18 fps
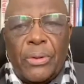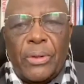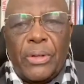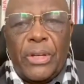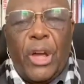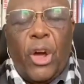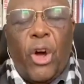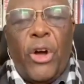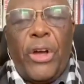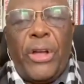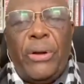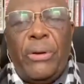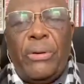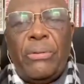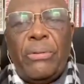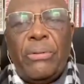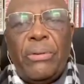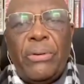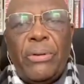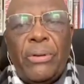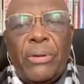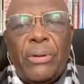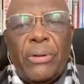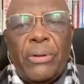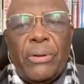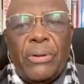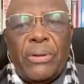the oil,
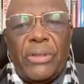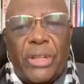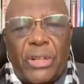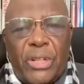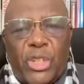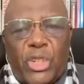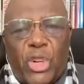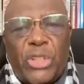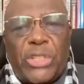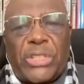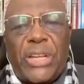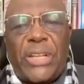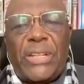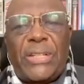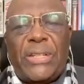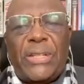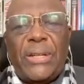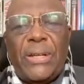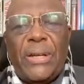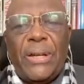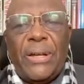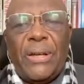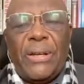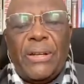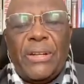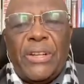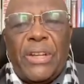the resources,
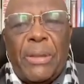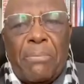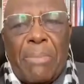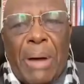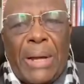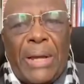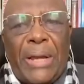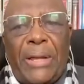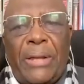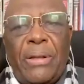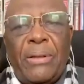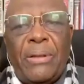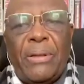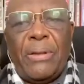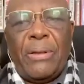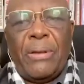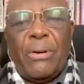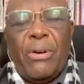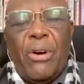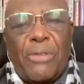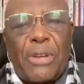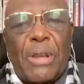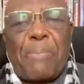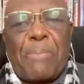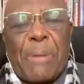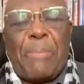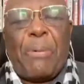the money of
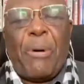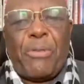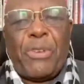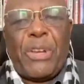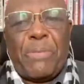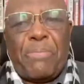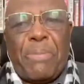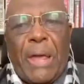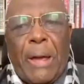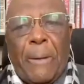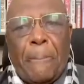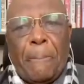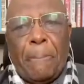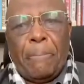the people of Libya.